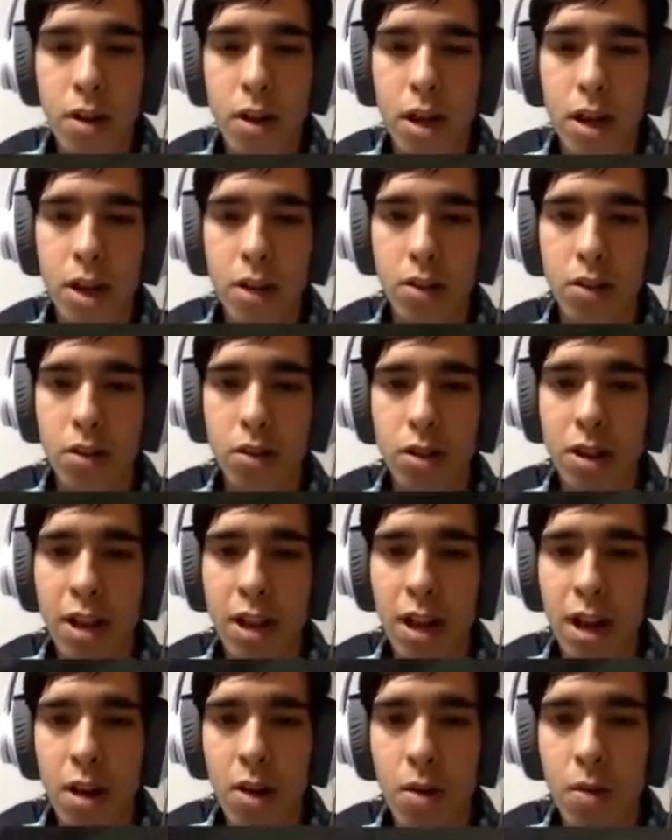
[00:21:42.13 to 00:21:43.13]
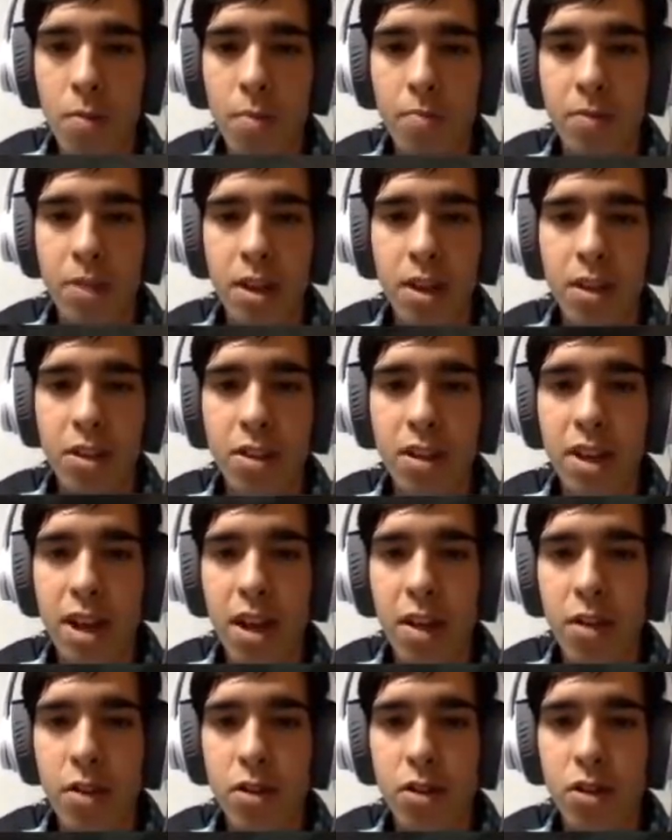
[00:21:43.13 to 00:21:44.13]
and you see how
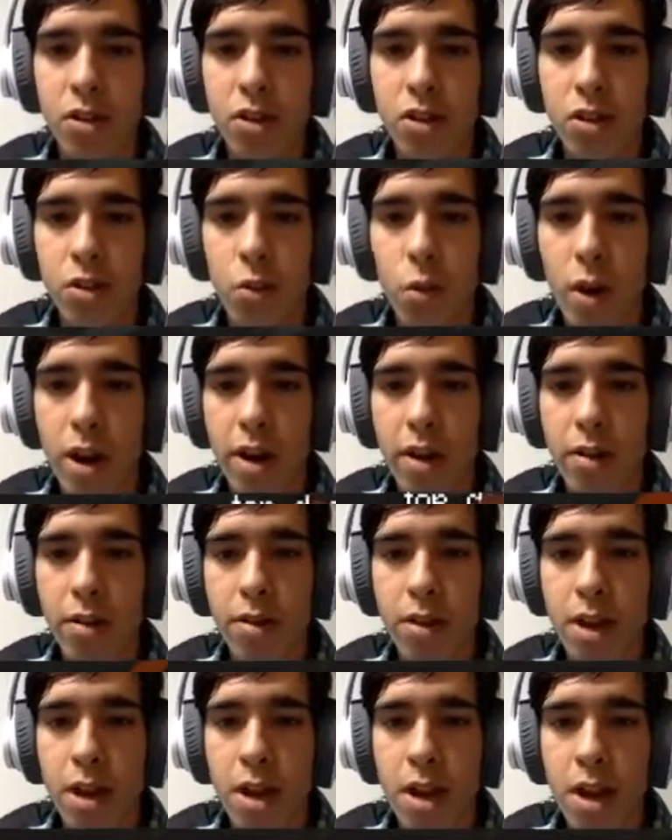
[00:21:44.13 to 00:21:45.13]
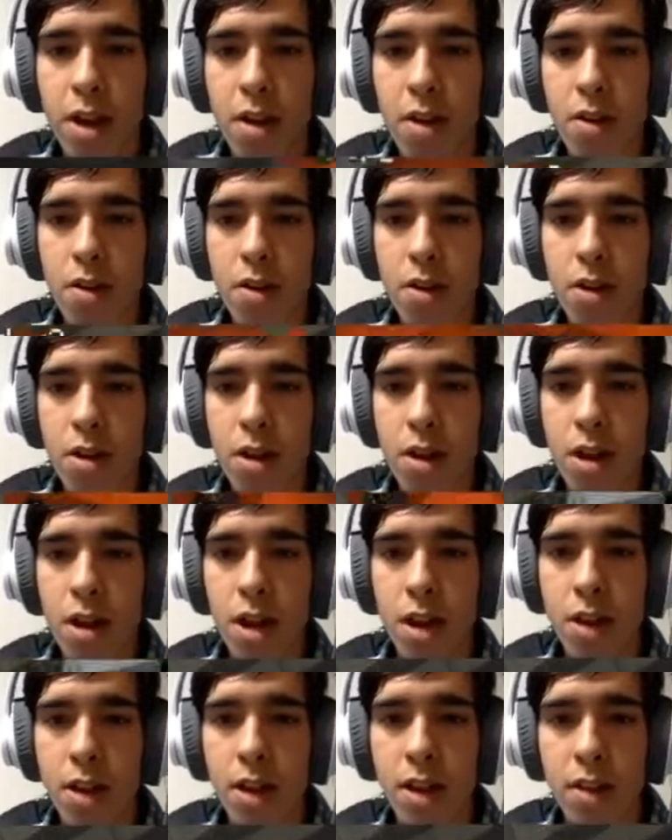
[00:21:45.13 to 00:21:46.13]
there's this square thing here
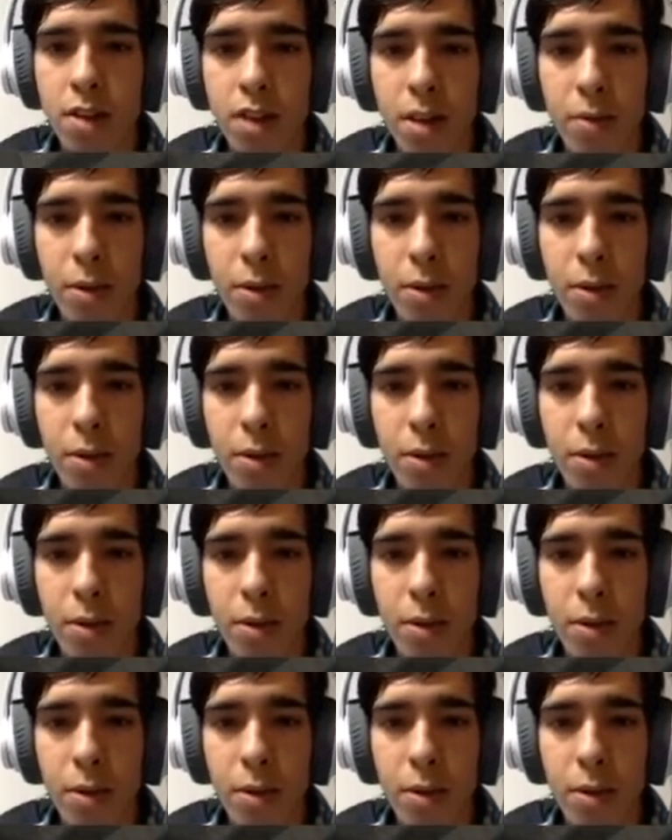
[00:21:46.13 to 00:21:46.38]
on the outside.